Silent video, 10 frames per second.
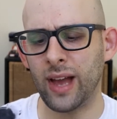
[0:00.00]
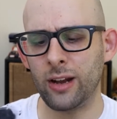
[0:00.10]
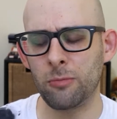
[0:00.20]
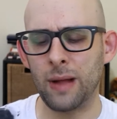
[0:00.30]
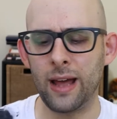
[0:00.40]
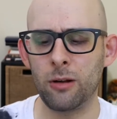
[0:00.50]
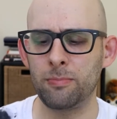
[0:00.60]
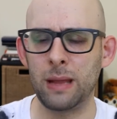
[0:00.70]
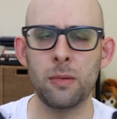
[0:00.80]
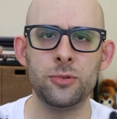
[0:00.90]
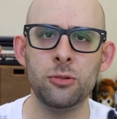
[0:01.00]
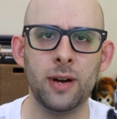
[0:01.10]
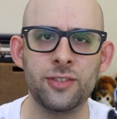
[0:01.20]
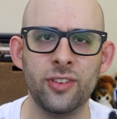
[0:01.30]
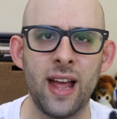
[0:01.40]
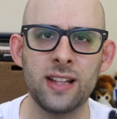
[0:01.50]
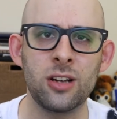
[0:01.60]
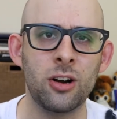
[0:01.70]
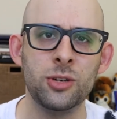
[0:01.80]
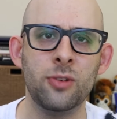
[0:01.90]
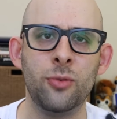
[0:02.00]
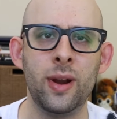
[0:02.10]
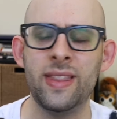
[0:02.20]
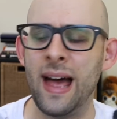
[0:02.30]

don't blame them too much for that. It's hard to avoid